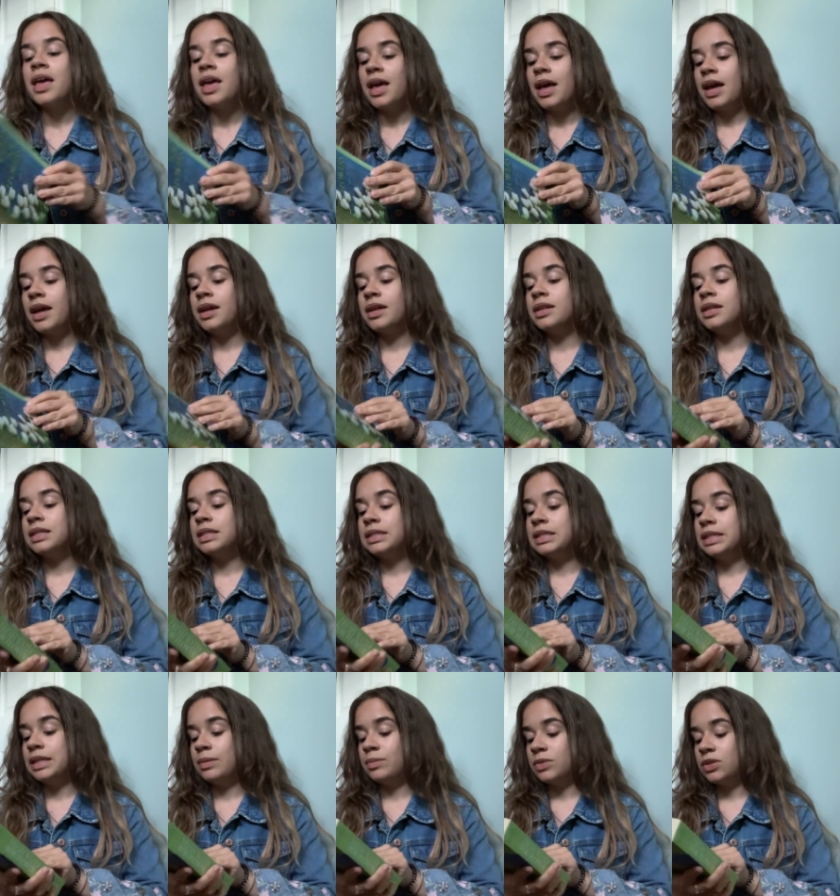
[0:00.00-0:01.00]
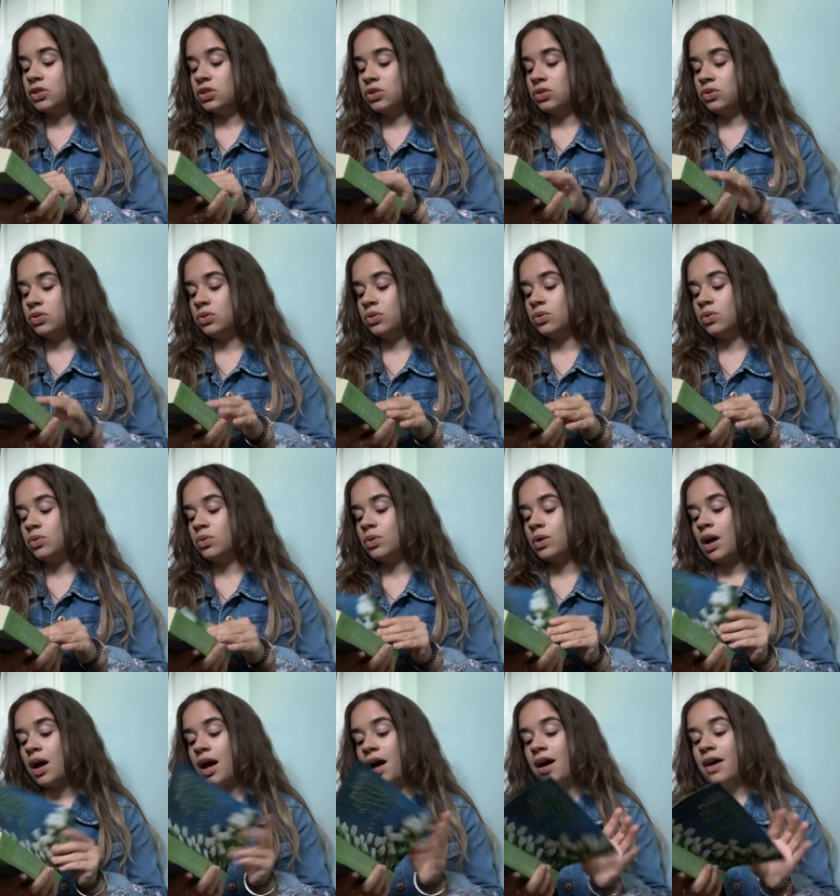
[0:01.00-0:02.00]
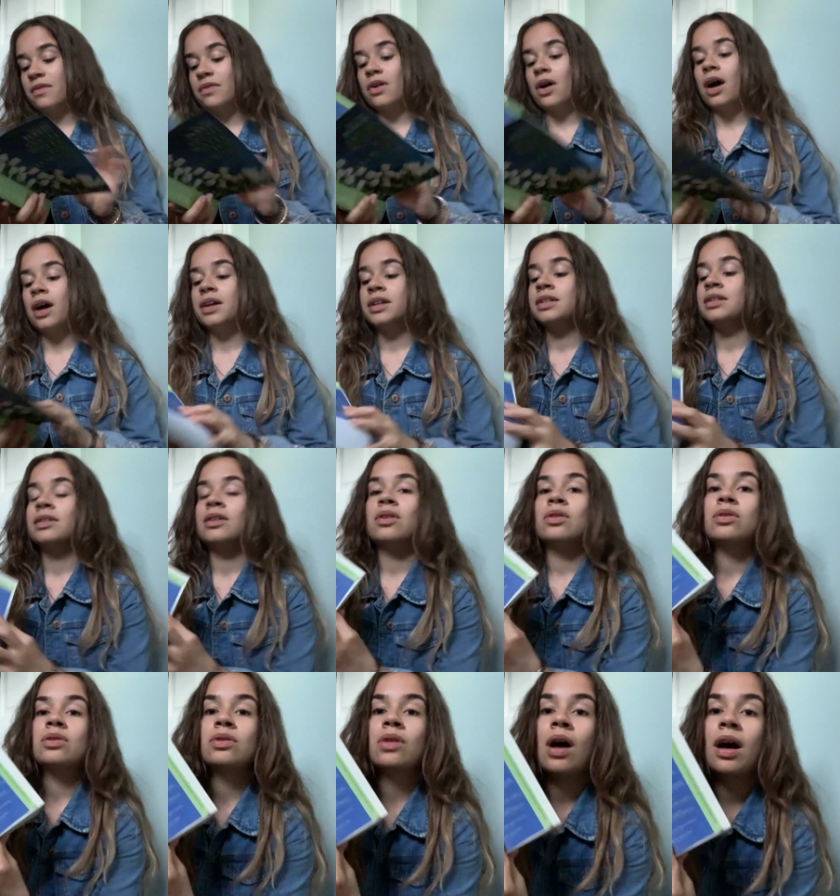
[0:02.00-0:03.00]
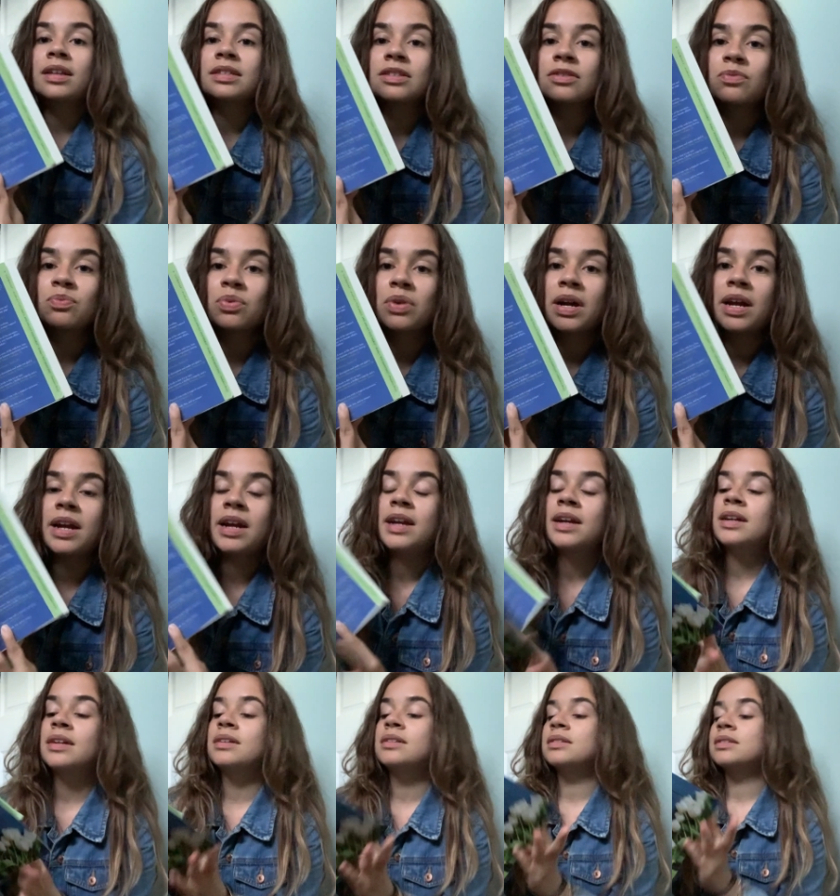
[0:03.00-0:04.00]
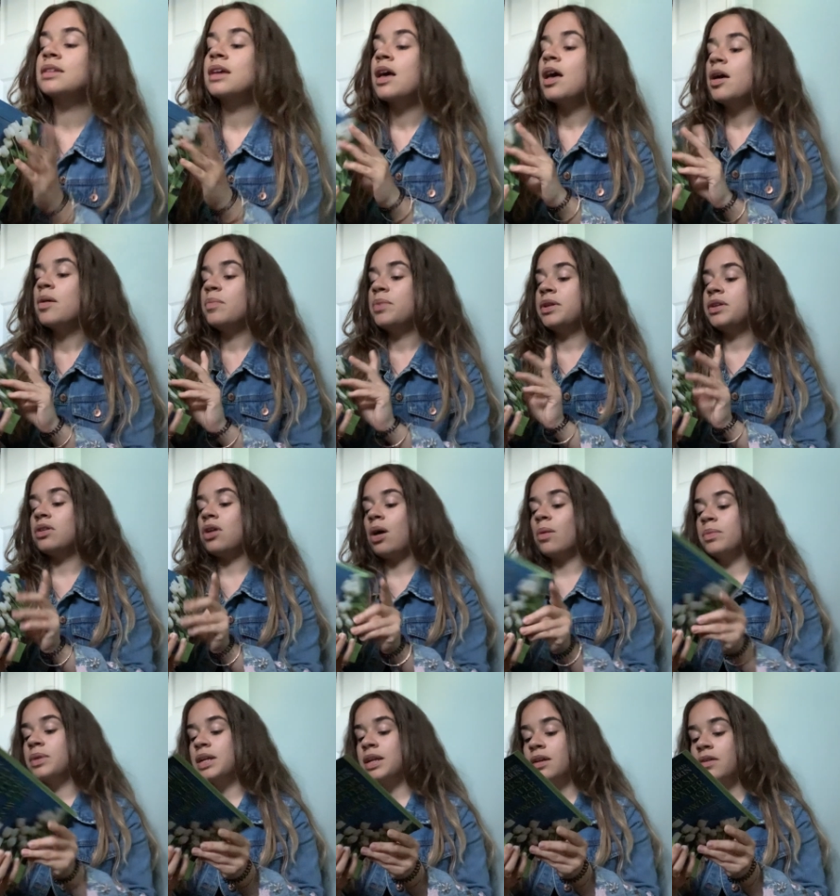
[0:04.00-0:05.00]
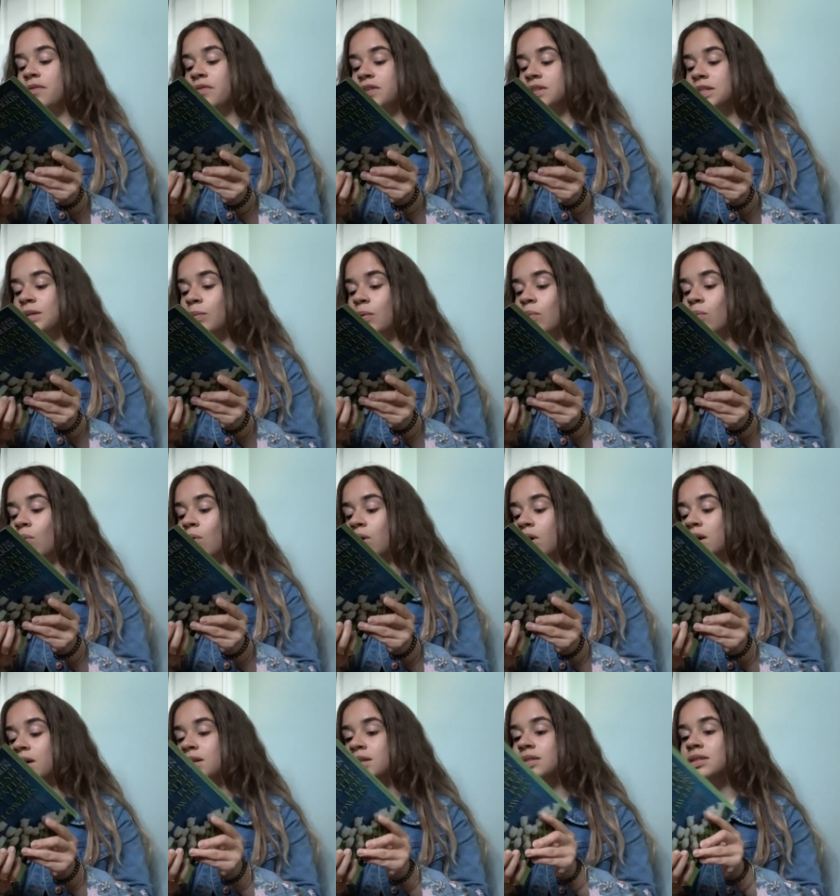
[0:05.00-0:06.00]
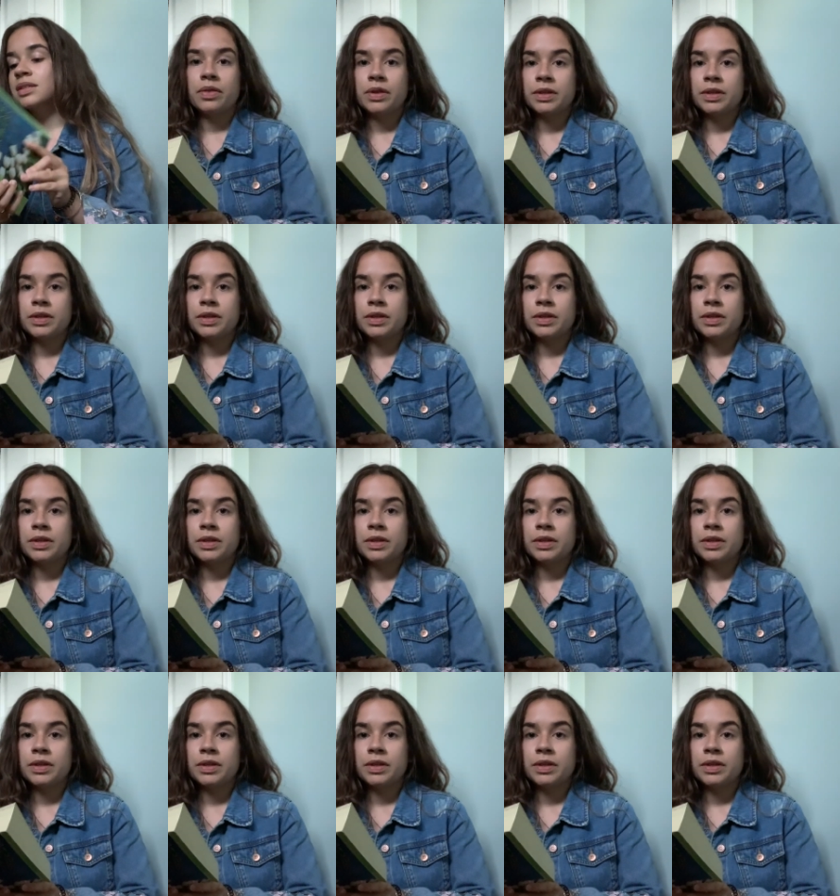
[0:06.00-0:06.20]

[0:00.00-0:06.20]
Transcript: And it seems to have gotten lots of praise, been nominated for some awards.